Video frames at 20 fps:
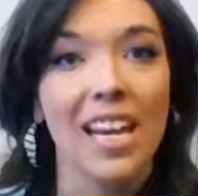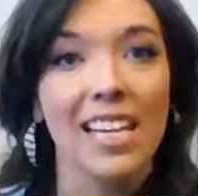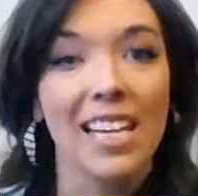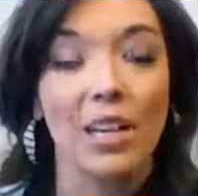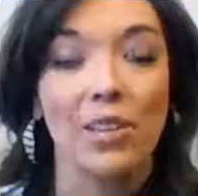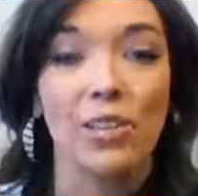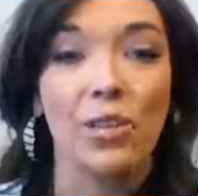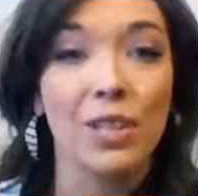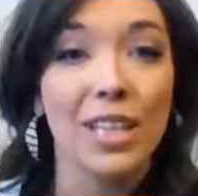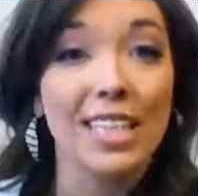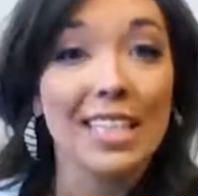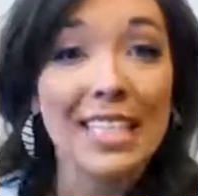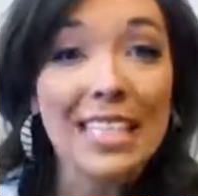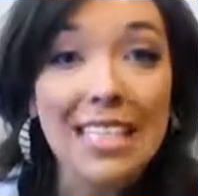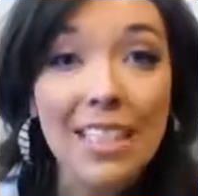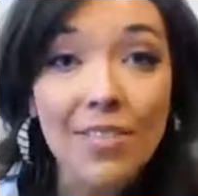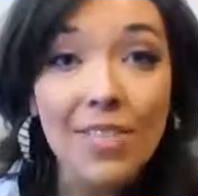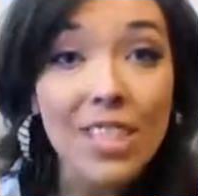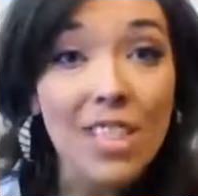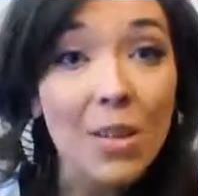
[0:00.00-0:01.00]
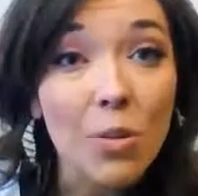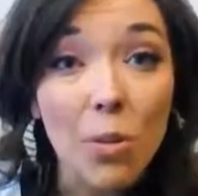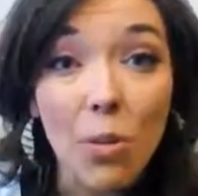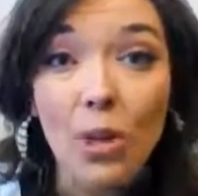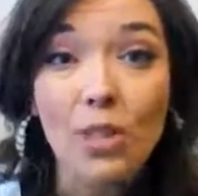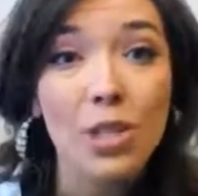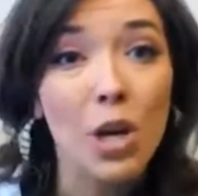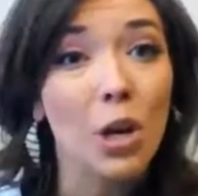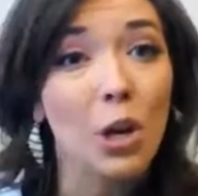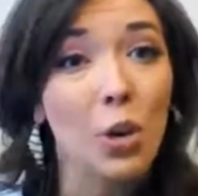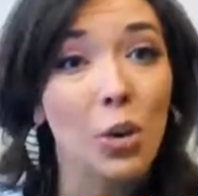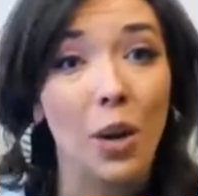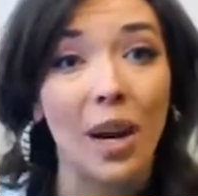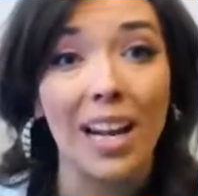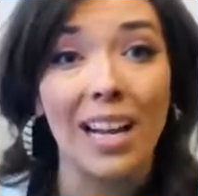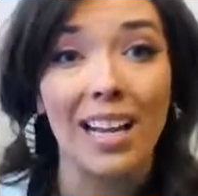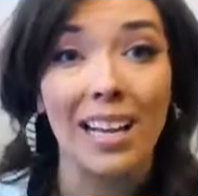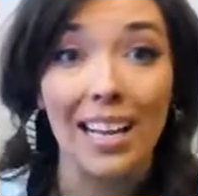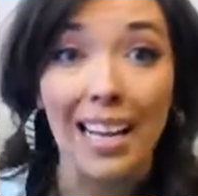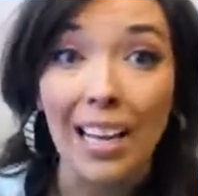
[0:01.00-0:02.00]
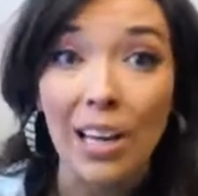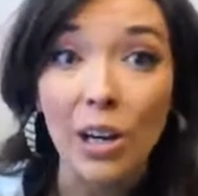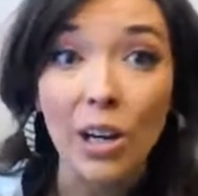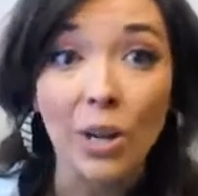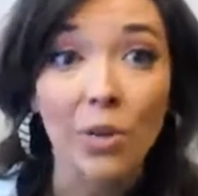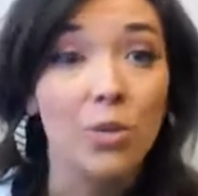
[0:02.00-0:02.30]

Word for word: Now, 2017 was a great year.